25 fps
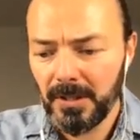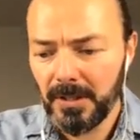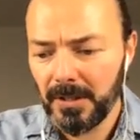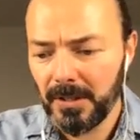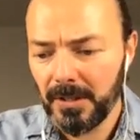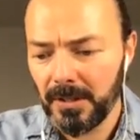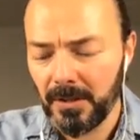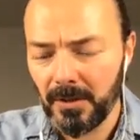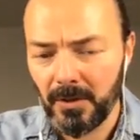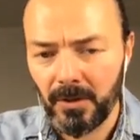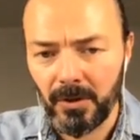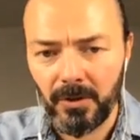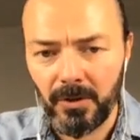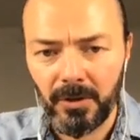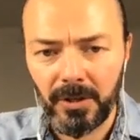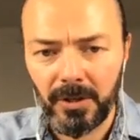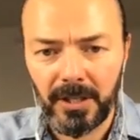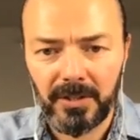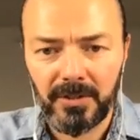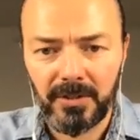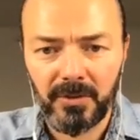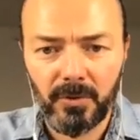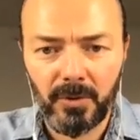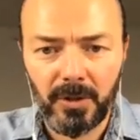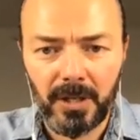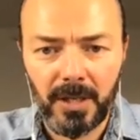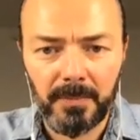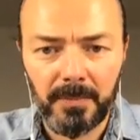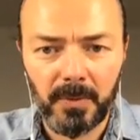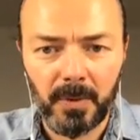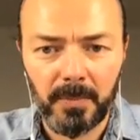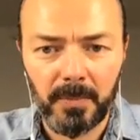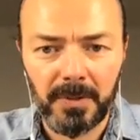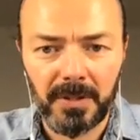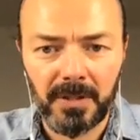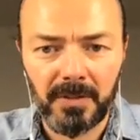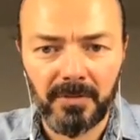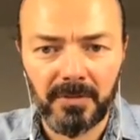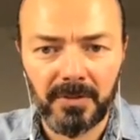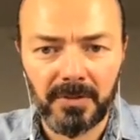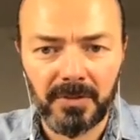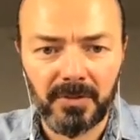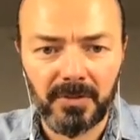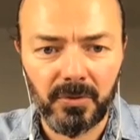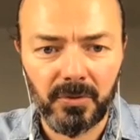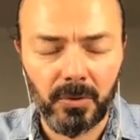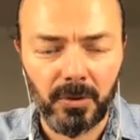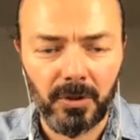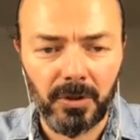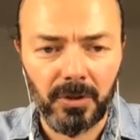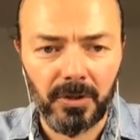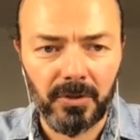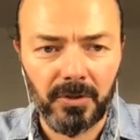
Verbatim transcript: uh, or connect your laptop even to a,